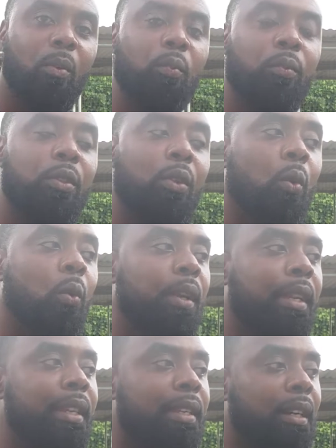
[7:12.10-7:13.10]

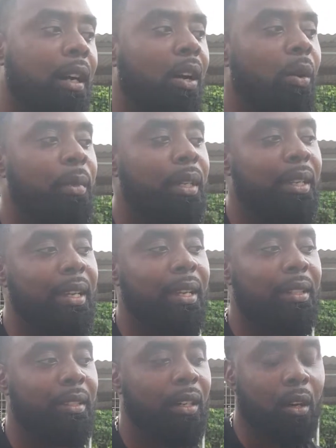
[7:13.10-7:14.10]
he called me, he got
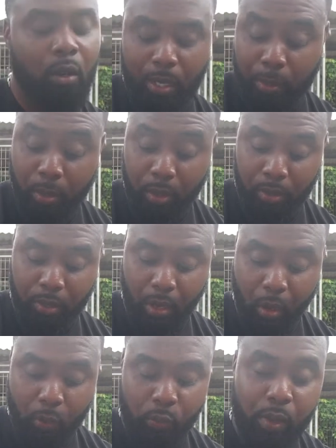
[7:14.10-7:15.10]
a dog, he brought a
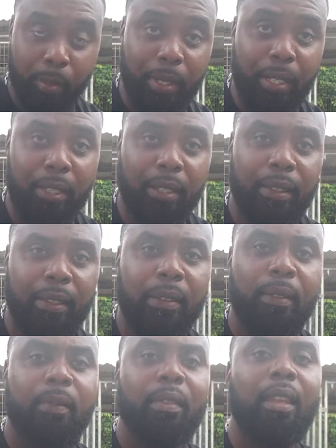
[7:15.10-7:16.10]
dog from me.
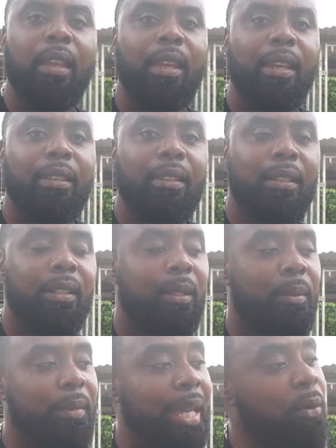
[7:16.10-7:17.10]
And
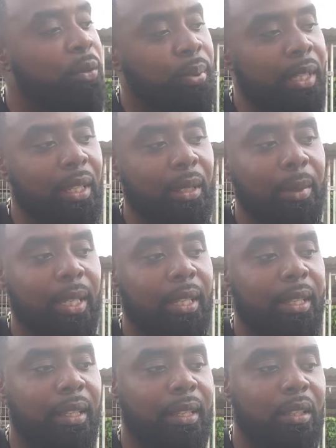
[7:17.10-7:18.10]
that was big, man.
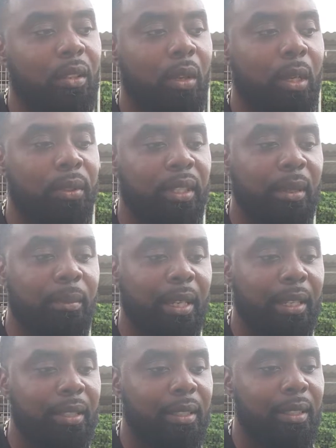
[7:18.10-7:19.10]
He was getting
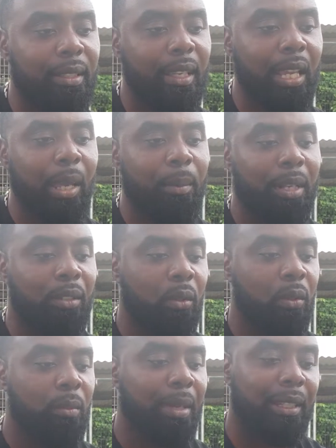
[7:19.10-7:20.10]
back into the game, and I
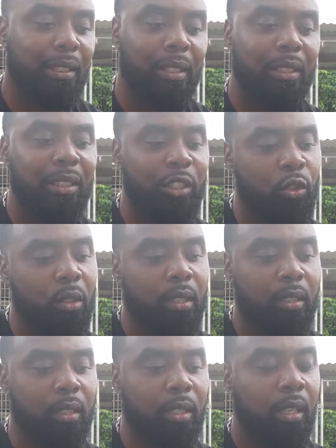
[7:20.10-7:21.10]
told him about color and
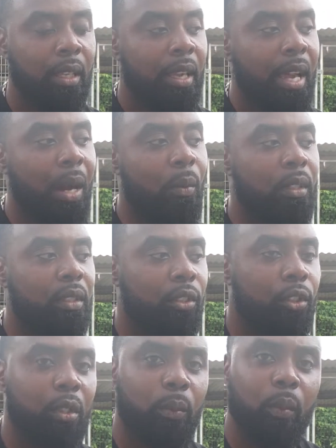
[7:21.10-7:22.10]
structure. I wasn't
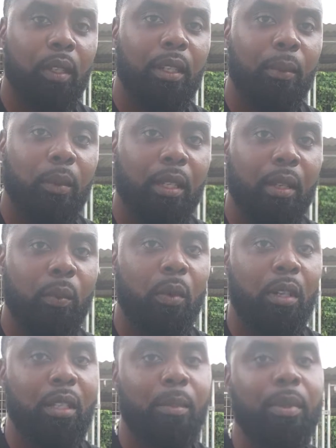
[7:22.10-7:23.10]
sure really where he
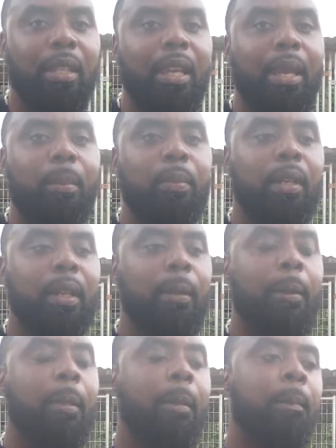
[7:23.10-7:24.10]
wanted to be at, but
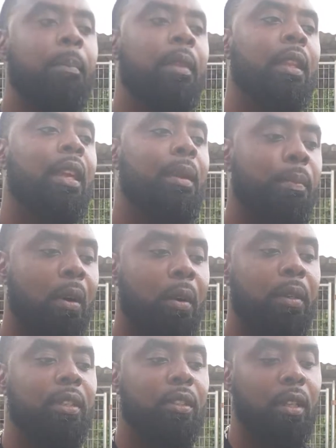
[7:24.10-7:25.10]
he brought
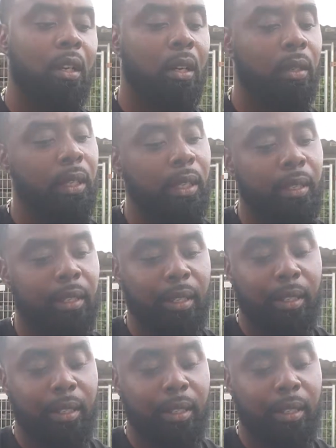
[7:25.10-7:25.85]
this dog, and